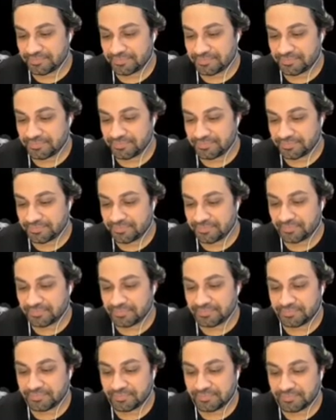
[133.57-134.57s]

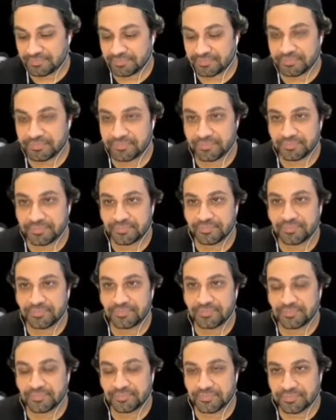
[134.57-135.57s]

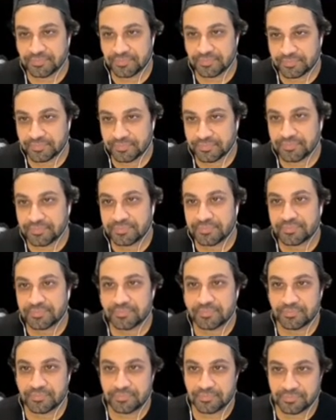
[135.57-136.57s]

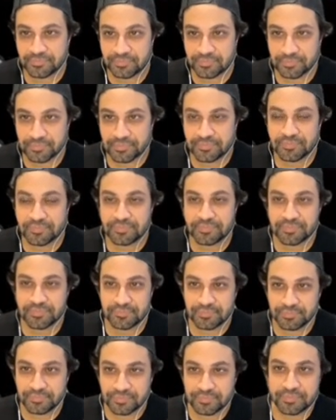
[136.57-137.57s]

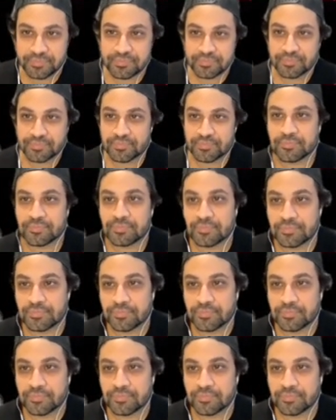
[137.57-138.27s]
This person isn't speaking.